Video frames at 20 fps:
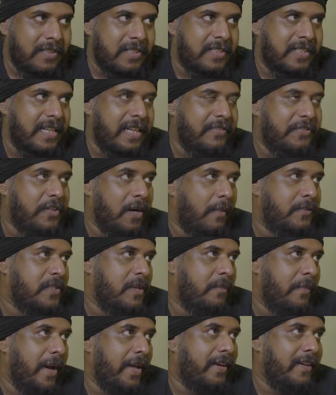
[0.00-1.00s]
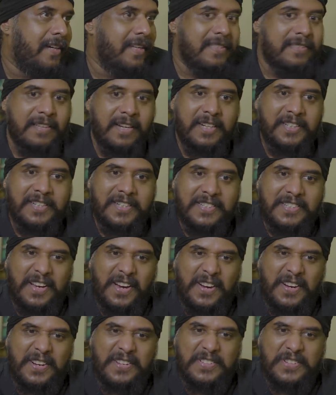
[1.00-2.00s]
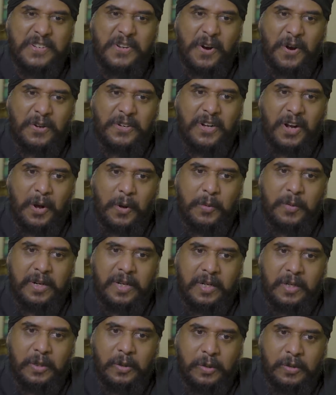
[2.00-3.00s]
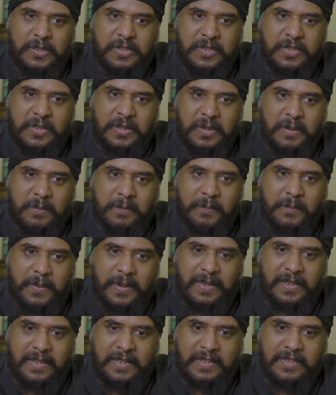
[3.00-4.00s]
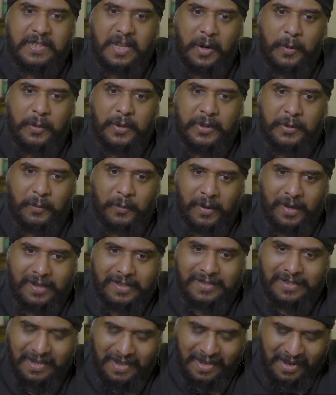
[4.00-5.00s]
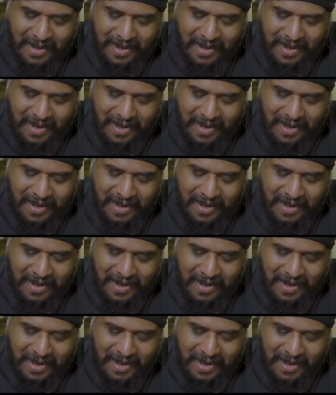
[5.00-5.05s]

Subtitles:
Steve Jobs apparently said, design is not how it looks, but it is how it works.